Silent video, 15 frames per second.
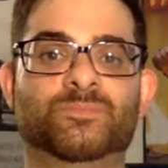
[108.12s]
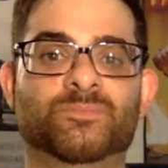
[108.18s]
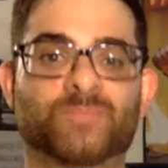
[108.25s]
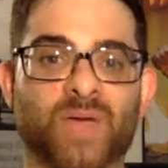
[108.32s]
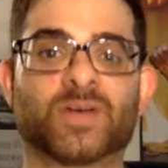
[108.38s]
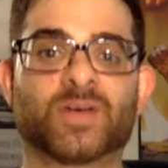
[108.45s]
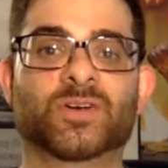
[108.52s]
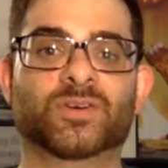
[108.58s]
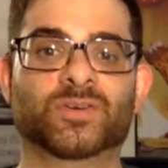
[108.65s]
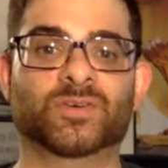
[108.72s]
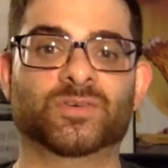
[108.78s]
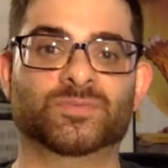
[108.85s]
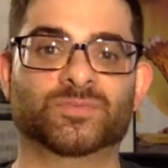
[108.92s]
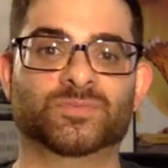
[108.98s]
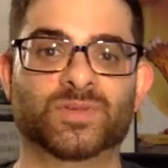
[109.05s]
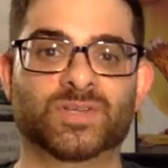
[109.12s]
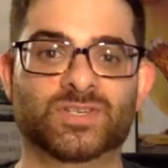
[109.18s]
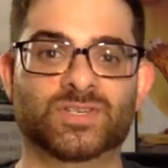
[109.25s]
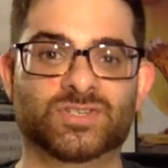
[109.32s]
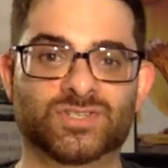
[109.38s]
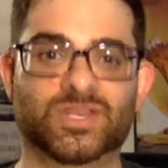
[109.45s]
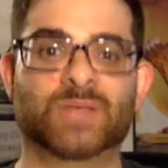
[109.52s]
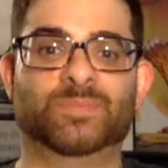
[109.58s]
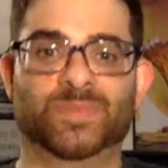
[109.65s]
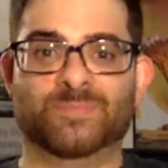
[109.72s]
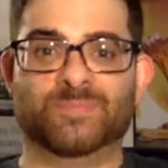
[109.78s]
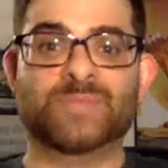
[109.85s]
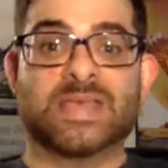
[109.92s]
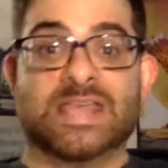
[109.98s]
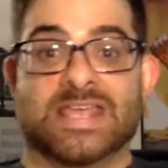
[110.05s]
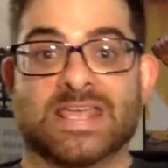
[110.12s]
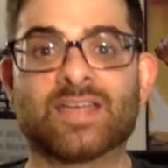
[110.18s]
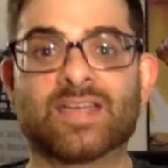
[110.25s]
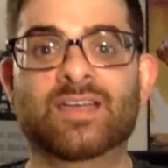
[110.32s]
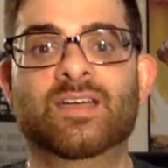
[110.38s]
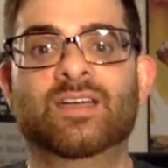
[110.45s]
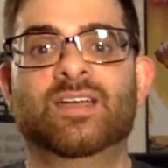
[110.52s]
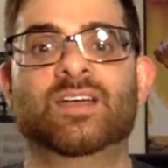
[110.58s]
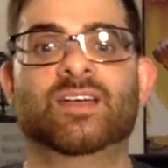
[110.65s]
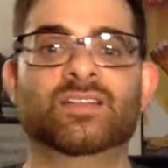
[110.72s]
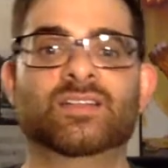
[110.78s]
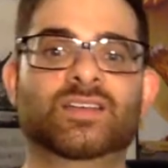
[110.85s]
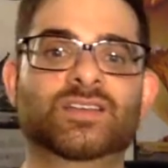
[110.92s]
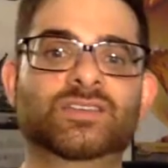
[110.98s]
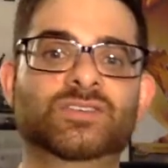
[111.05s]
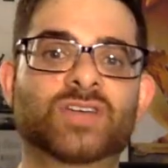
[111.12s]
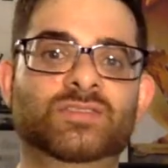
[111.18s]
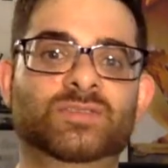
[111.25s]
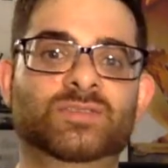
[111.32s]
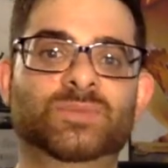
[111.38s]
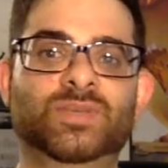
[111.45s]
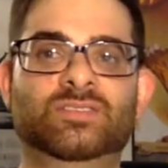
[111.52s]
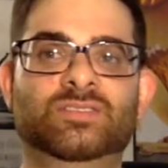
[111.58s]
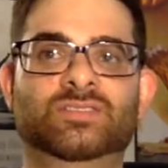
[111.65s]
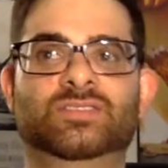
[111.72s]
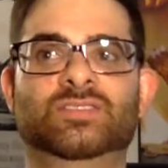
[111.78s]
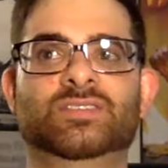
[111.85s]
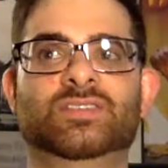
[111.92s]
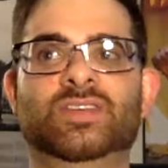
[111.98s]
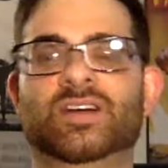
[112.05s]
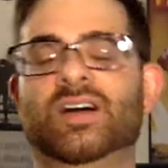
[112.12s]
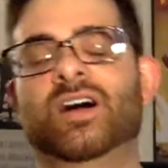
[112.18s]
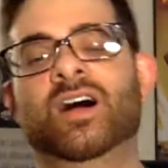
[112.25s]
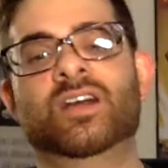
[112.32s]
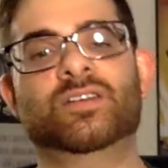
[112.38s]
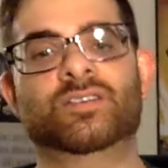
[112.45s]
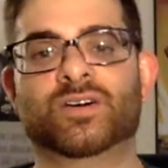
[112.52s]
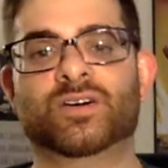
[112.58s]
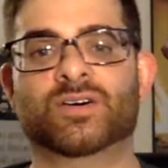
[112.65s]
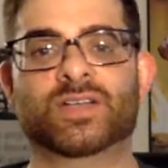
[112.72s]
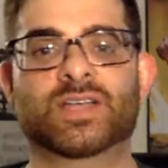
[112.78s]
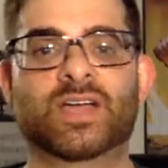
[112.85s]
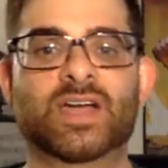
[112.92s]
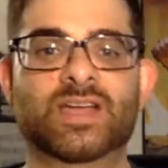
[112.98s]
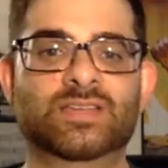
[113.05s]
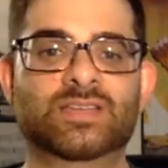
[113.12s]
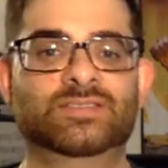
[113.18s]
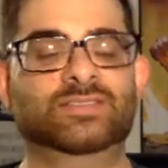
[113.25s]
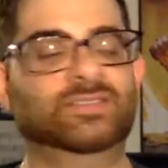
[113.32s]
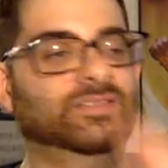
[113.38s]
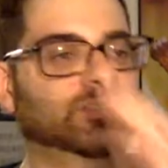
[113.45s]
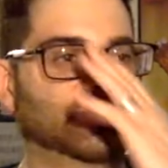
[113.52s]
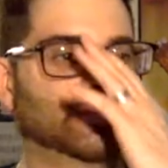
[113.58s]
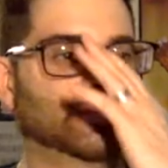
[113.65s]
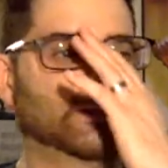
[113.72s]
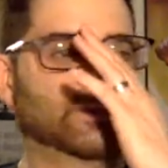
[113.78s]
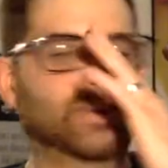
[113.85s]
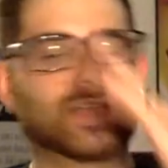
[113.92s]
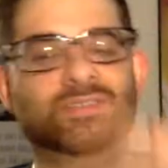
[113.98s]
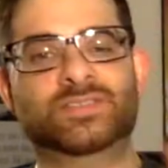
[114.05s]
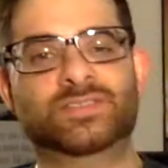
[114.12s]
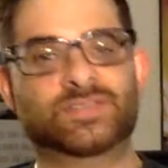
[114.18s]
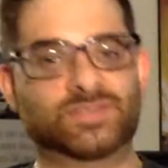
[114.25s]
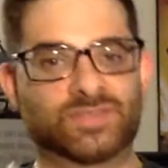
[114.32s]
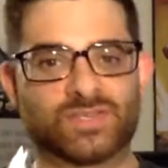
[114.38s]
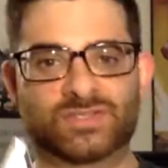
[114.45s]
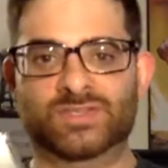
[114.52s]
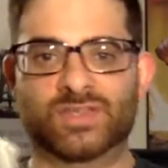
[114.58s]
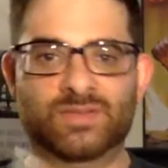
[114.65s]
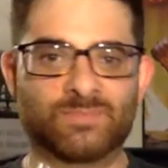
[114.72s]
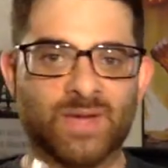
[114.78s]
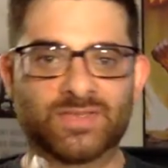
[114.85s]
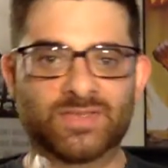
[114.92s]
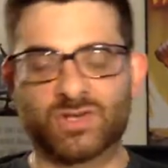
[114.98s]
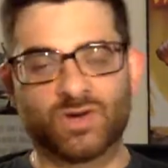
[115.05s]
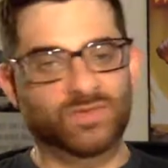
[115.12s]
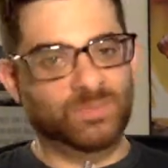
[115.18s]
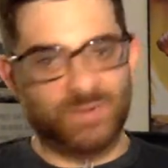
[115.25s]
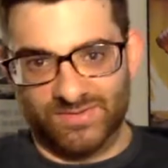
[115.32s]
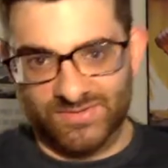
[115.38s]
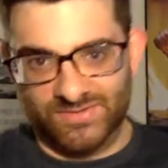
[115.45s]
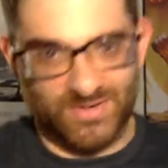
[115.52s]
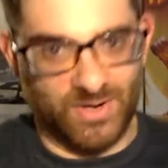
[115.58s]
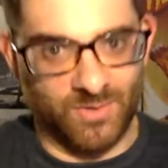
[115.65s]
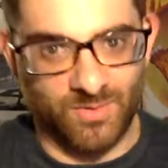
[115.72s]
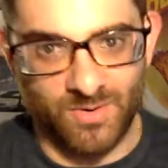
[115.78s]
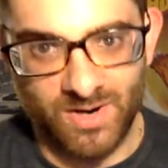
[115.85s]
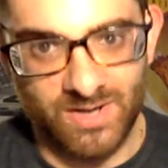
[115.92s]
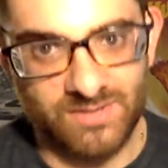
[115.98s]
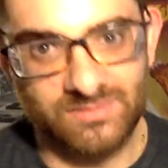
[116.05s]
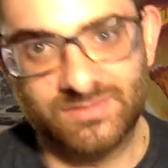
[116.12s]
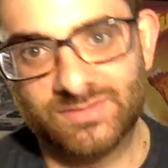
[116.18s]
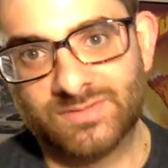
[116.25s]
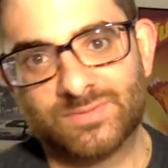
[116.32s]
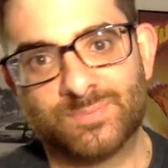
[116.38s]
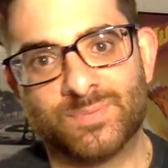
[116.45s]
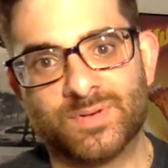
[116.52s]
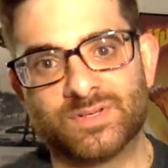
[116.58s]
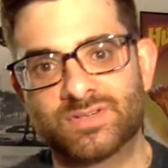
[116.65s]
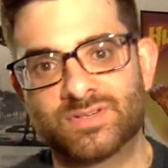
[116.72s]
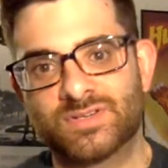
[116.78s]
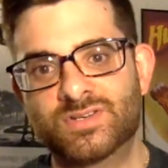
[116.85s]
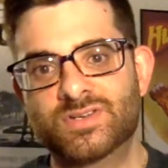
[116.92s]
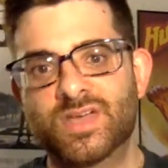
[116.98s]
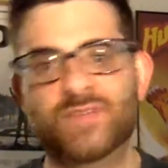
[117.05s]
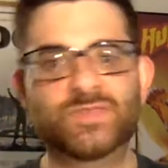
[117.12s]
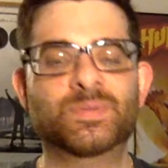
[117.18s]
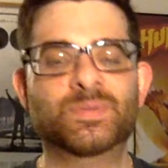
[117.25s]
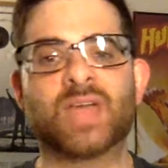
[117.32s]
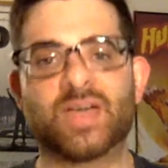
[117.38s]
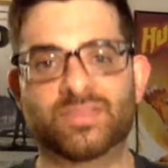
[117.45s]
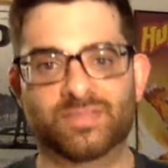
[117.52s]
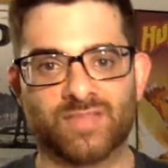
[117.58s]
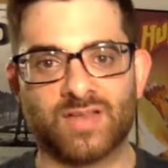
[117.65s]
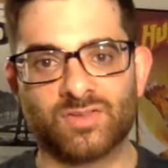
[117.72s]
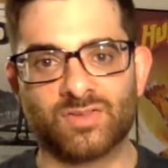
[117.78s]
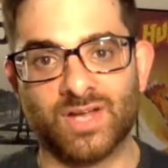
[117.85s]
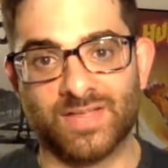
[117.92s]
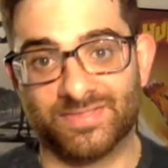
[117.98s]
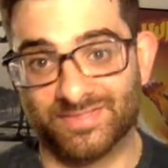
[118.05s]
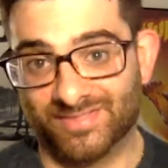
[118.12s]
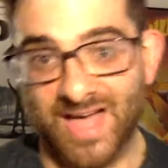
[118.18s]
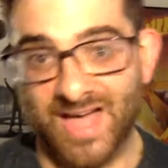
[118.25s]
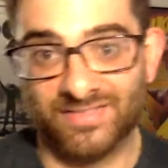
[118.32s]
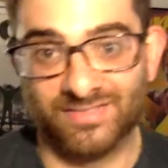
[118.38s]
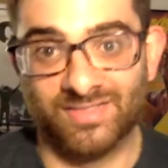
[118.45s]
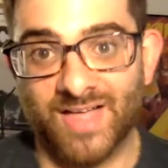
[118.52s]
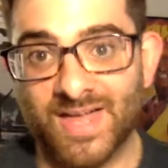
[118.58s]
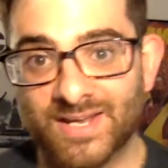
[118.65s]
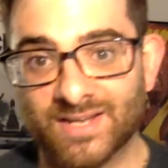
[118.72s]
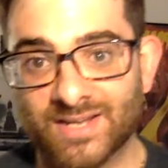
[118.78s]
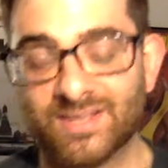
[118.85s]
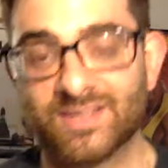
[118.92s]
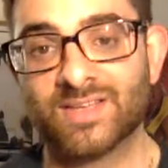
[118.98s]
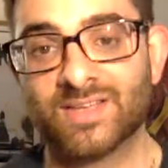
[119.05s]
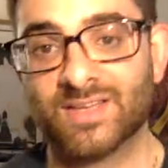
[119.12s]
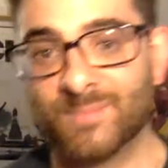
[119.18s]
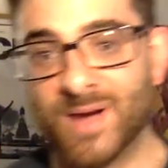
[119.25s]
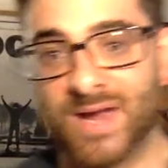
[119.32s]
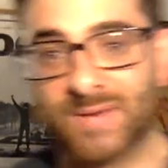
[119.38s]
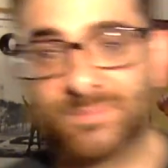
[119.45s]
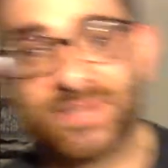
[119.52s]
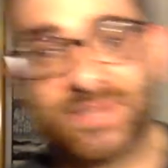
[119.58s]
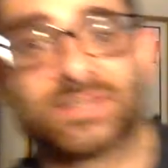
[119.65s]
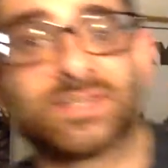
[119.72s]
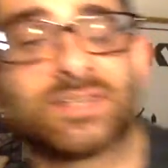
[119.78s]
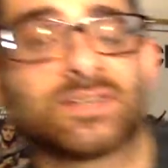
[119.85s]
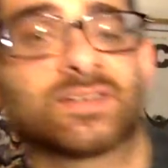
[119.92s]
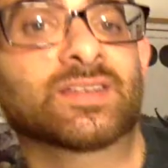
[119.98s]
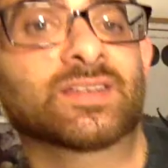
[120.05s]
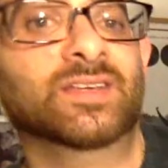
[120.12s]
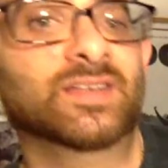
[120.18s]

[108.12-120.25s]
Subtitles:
better in shape than me. Like, you got to be, I don't know. Like, I guess that's this my thing. You don't have to be on steroids, but you have to be athletic. Look athletic, in my opinion.